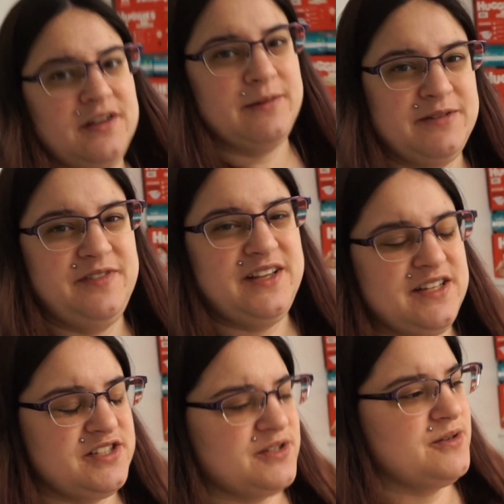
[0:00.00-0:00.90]
i am
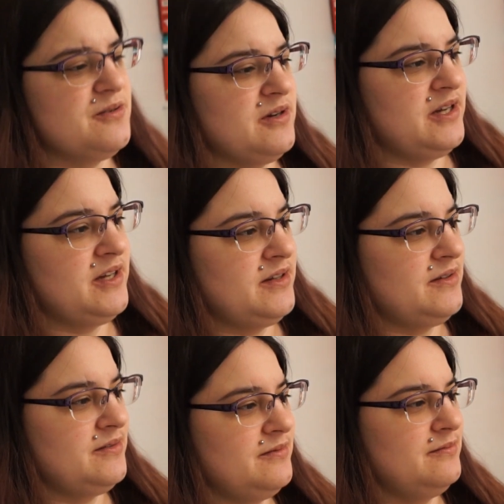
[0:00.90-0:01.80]
feeling so,
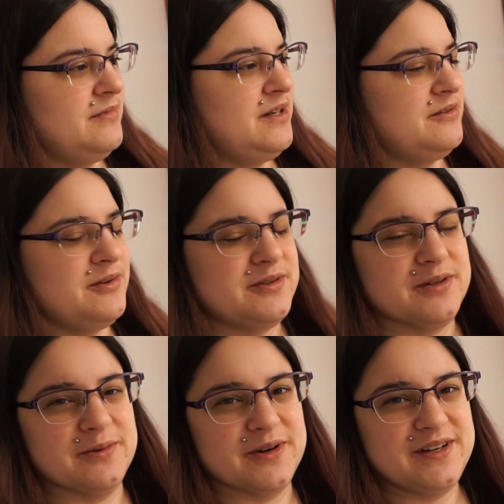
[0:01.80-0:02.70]
I don't know blah.
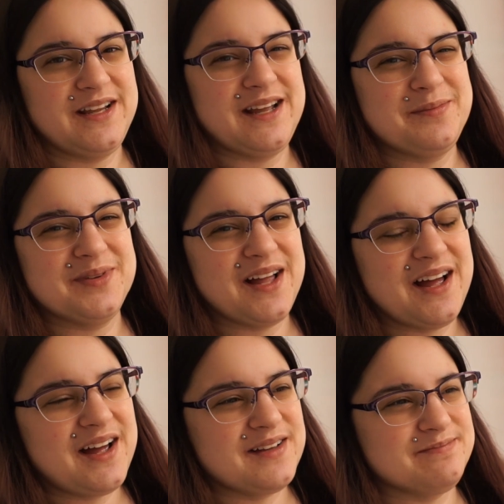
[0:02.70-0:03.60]
what the word. Yeah,
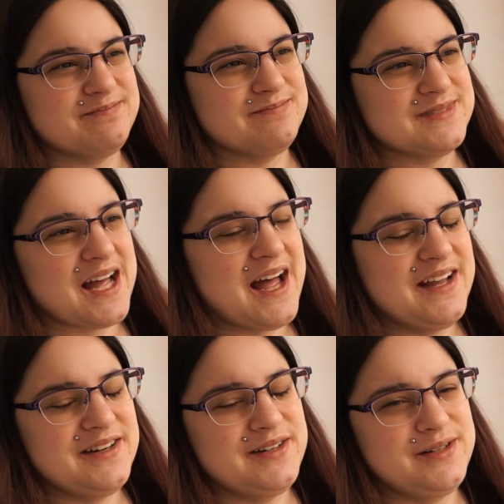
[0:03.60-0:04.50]
blah,
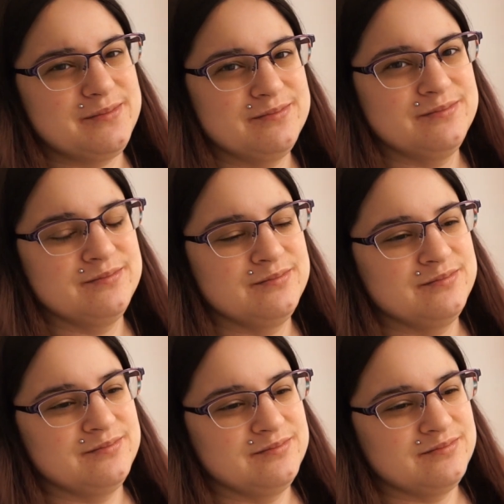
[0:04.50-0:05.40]
tired.
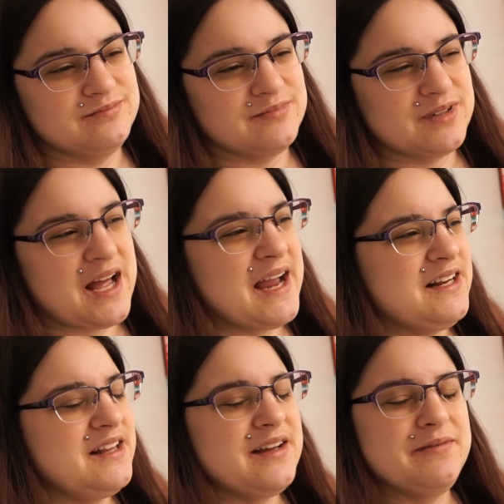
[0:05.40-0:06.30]

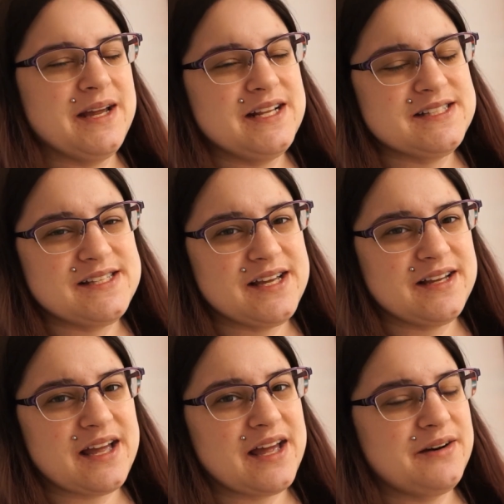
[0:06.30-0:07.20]
Kind of like I'm getting
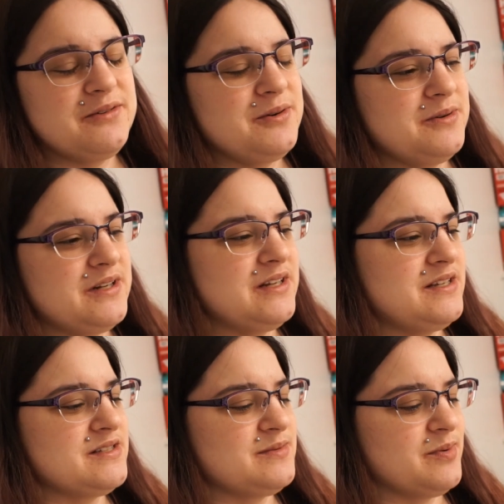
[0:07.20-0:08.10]
sick. I, I don't know what it
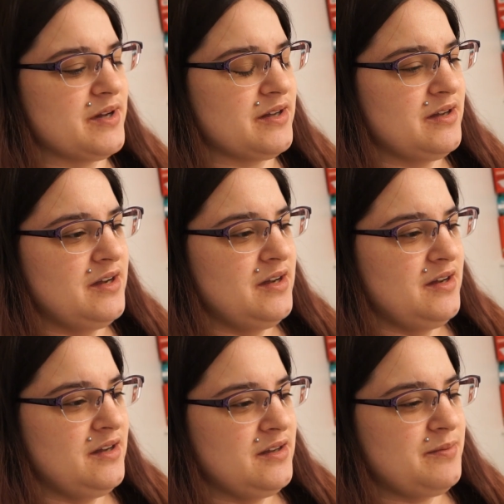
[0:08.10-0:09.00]
is, but
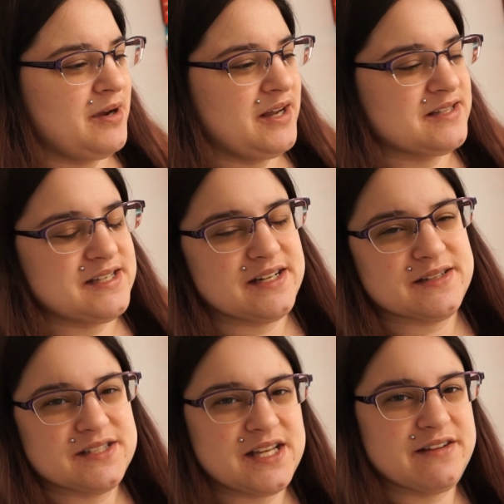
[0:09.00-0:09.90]
you probably can tell
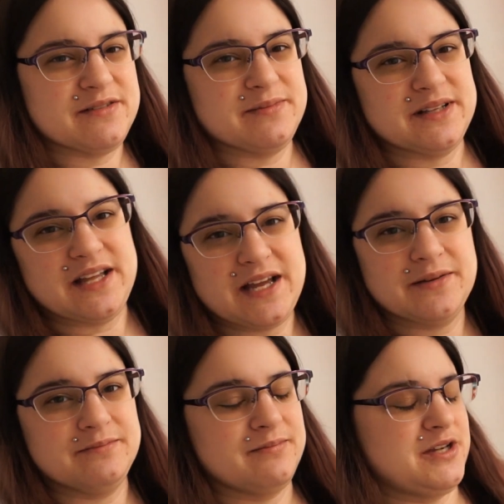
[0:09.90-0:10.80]
I just haven't been like
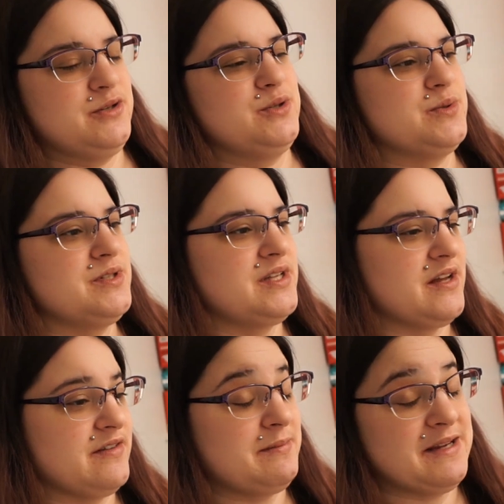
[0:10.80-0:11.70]
my usual
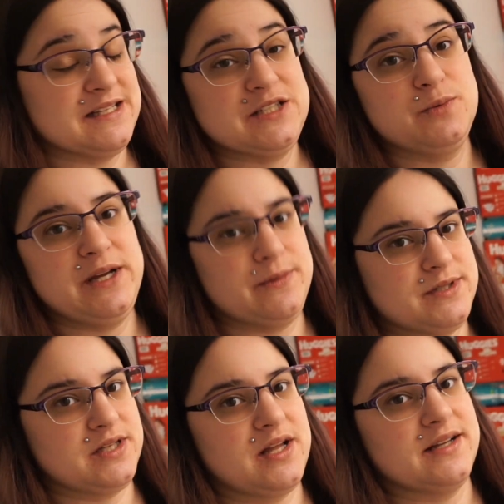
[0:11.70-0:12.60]
self. I mean, this week
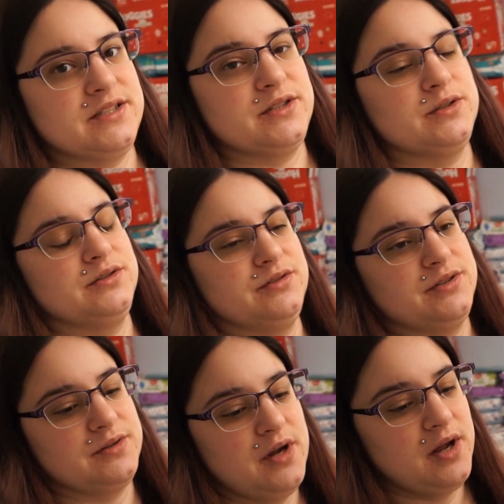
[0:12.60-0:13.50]
was a lot to go
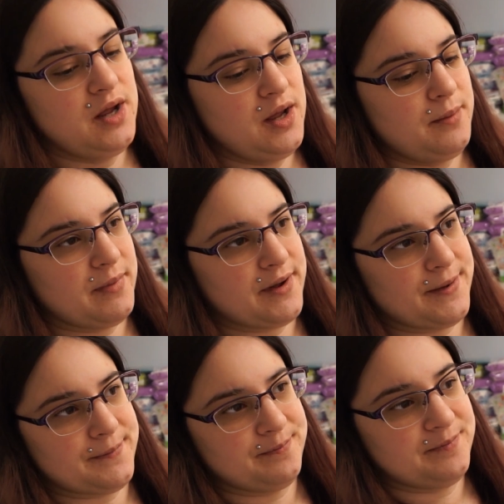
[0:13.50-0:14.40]
through.
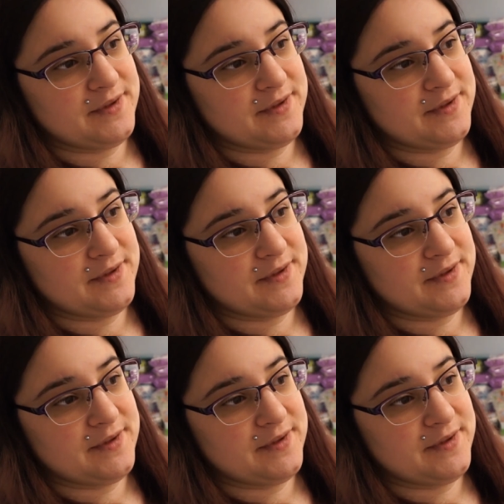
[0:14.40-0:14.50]
Um,